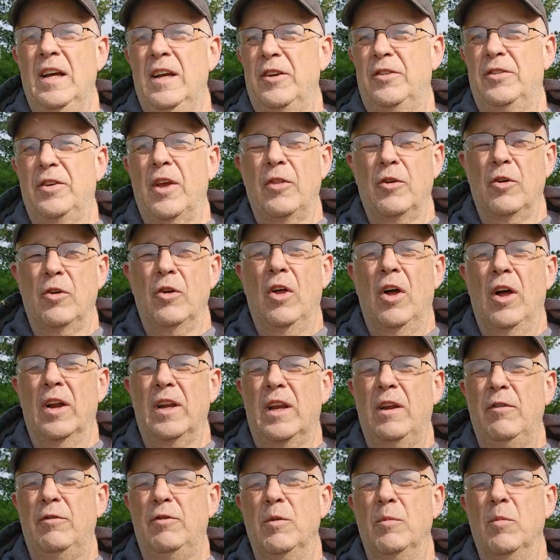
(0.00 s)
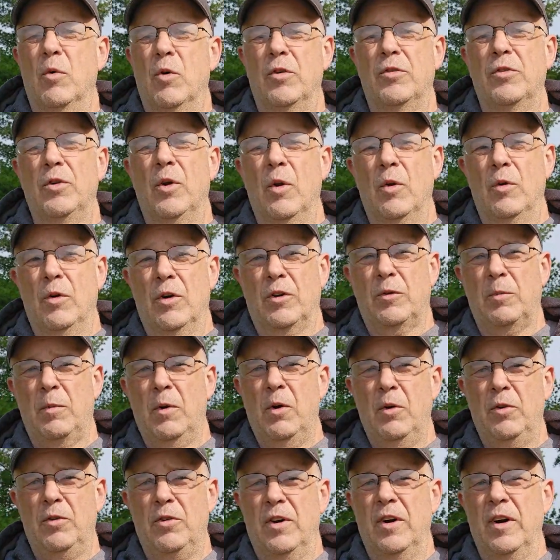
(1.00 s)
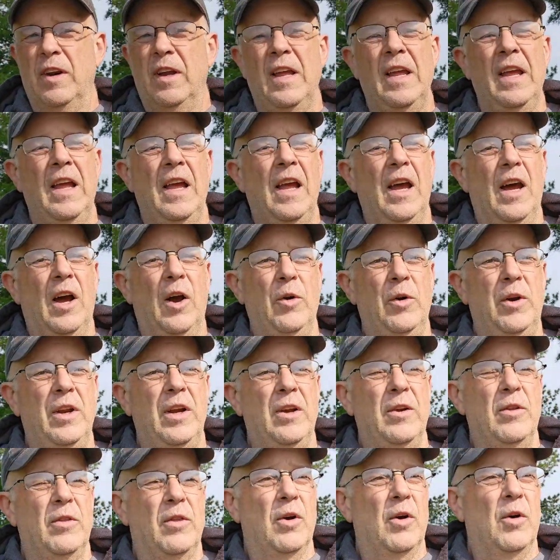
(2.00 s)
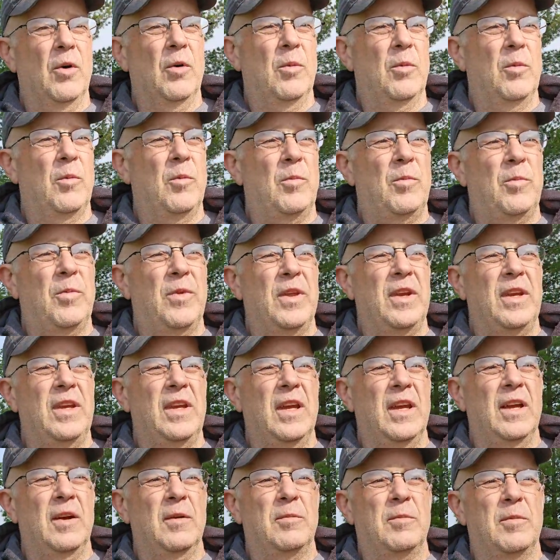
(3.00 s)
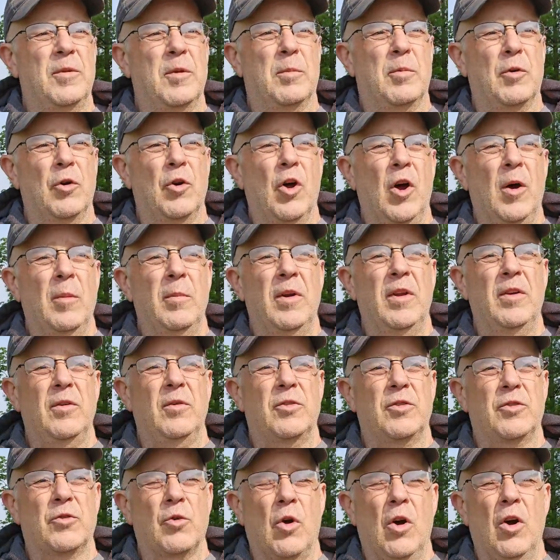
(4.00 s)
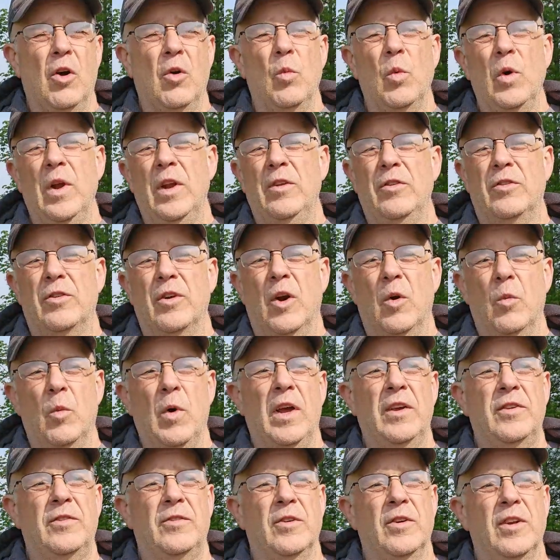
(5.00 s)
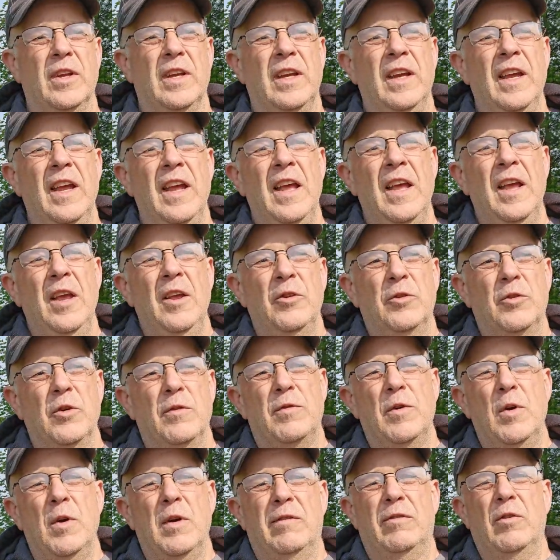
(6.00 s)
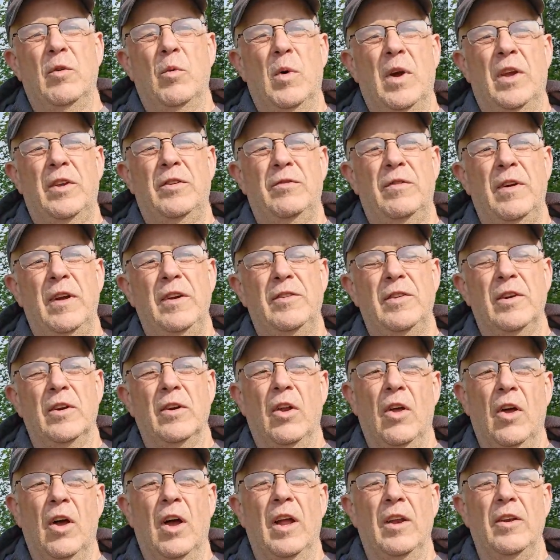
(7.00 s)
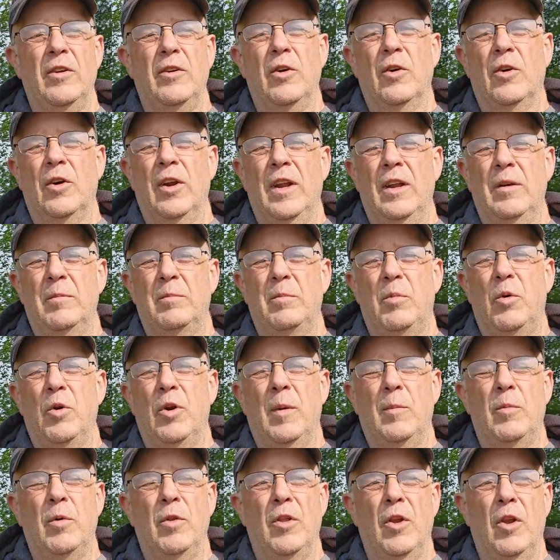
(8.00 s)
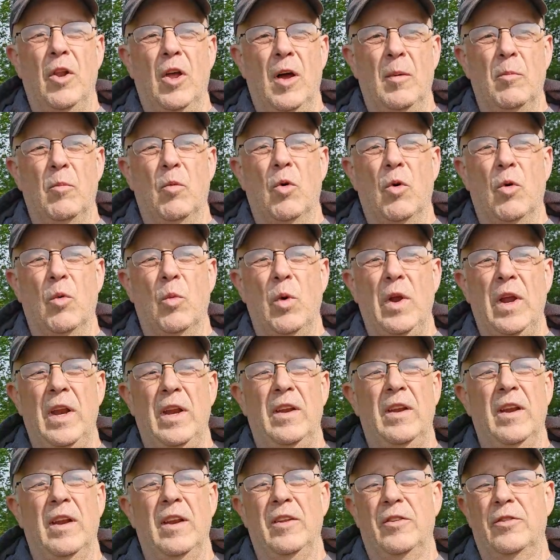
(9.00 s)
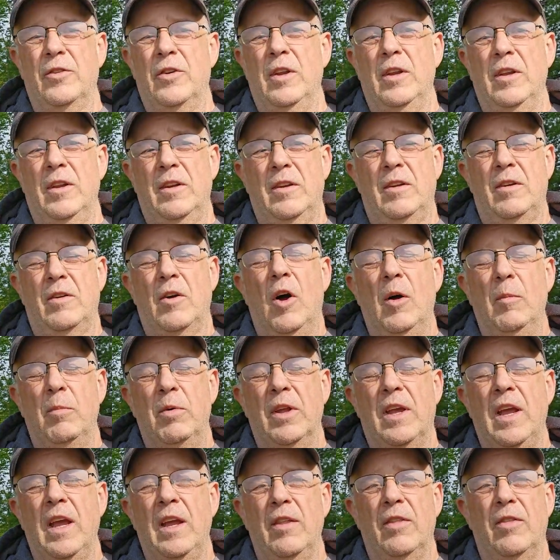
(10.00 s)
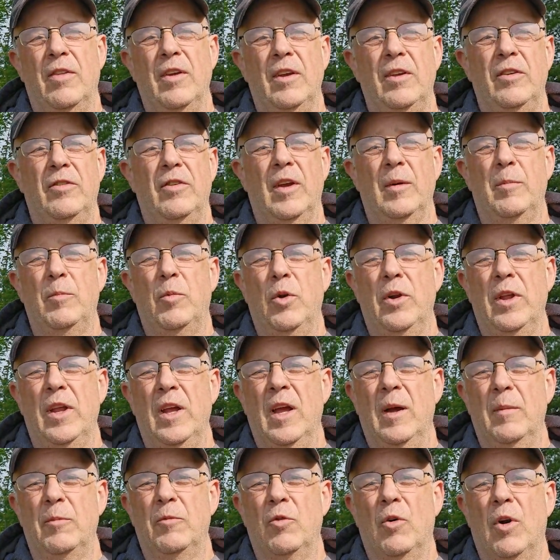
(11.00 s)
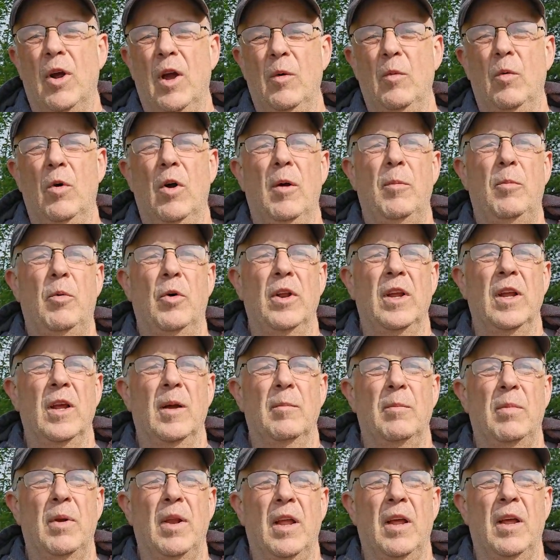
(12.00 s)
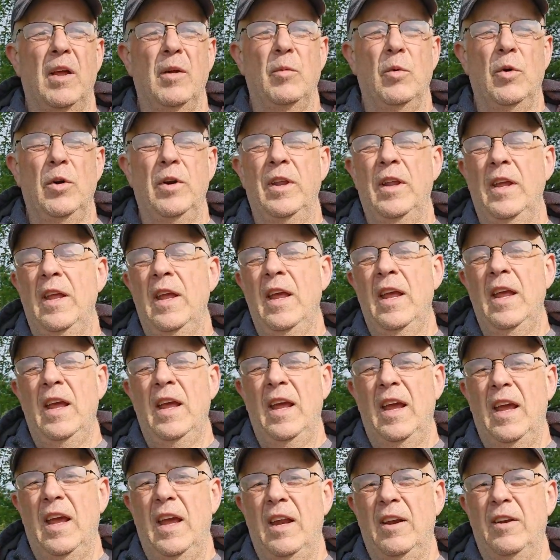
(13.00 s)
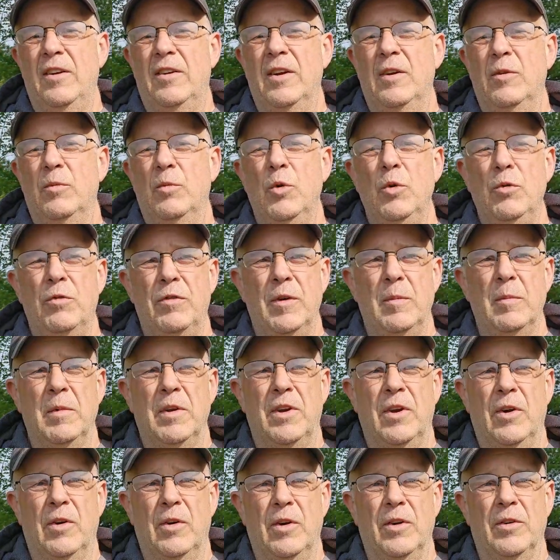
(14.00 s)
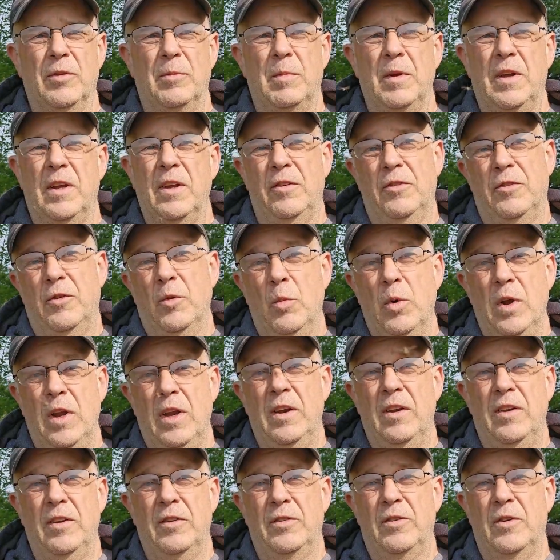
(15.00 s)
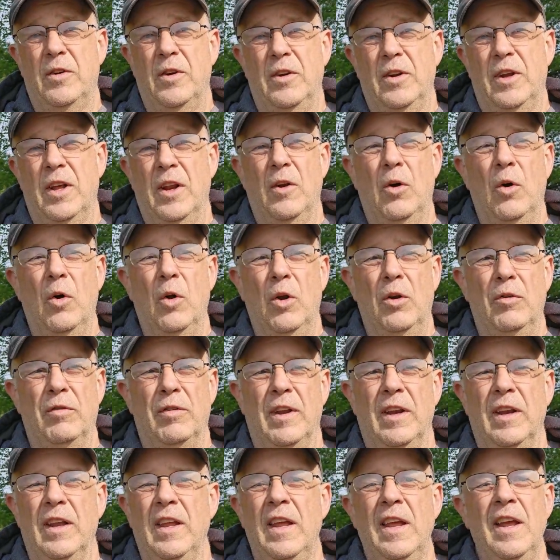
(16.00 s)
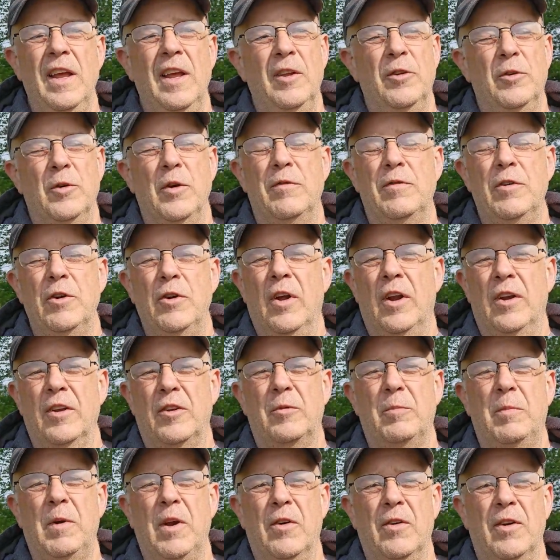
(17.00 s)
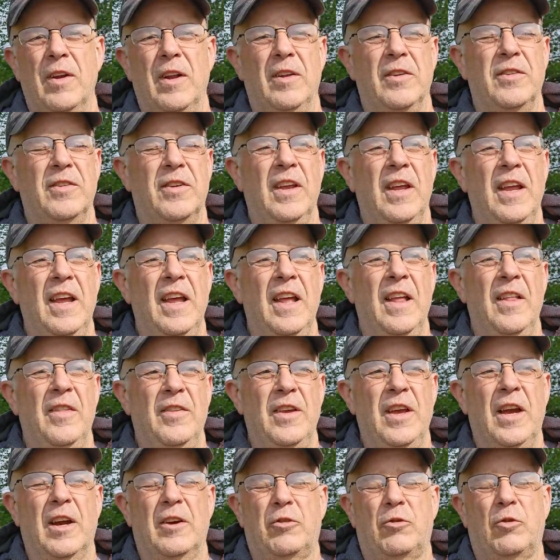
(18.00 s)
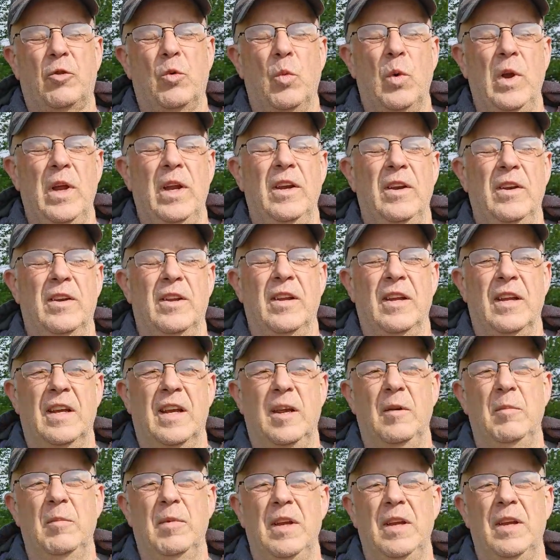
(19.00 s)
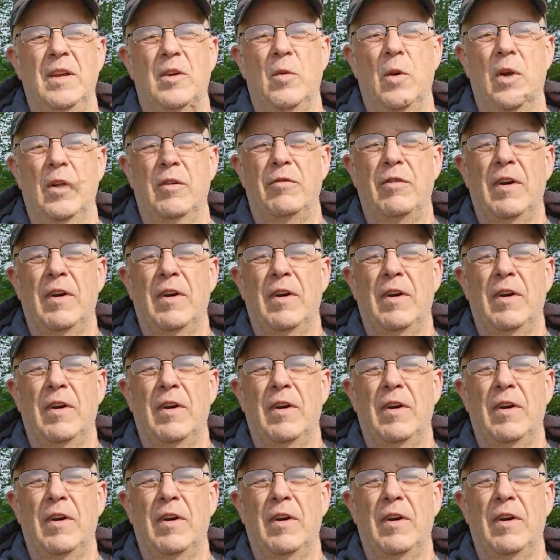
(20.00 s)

Southern lot gives you more solar exposure. Out here, though, the predominant strong winds are westerly. So if you have a west-facing lot, you're going to put up with a lot more wind, and it's going to complicate things like putting up drywall, putting up plywood, and roofing materials because the wind is going to get a hold of it. So if you're not experienced, the extra wind can be quite a